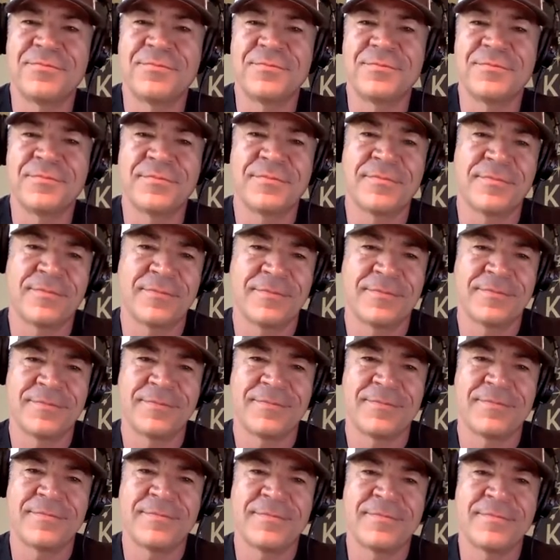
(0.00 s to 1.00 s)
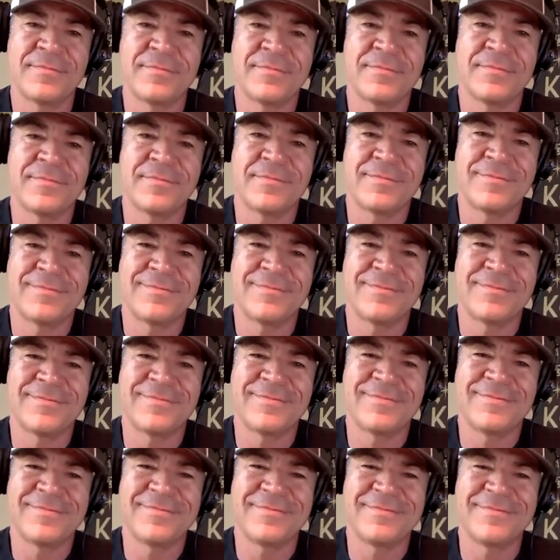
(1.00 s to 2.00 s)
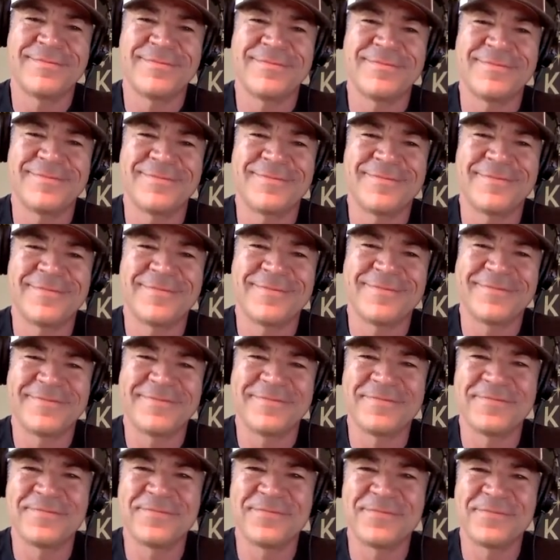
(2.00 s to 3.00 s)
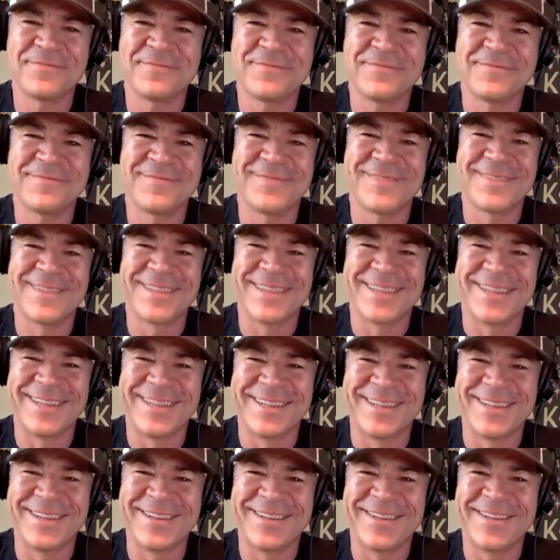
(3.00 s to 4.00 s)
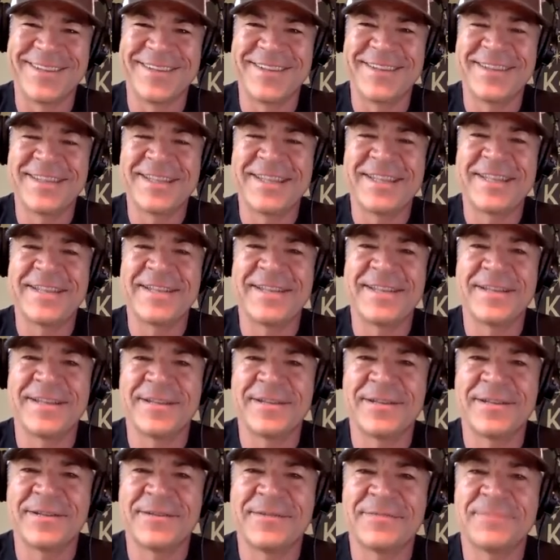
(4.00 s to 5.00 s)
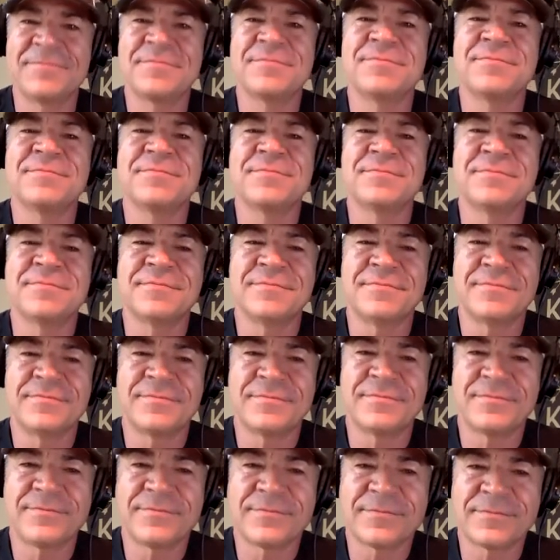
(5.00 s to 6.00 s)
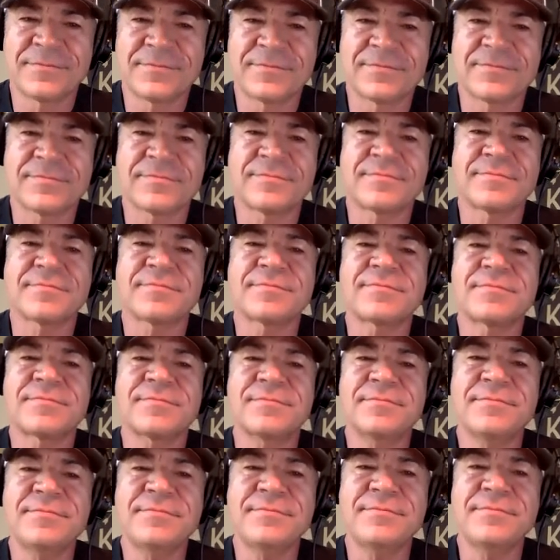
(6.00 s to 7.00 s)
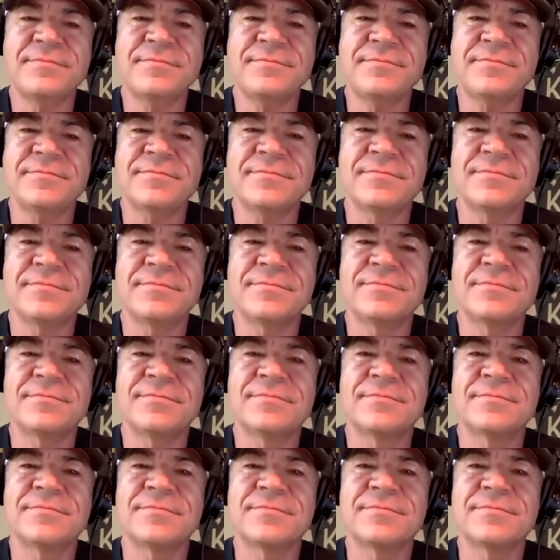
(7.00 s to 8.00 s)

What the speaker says: (not speaking)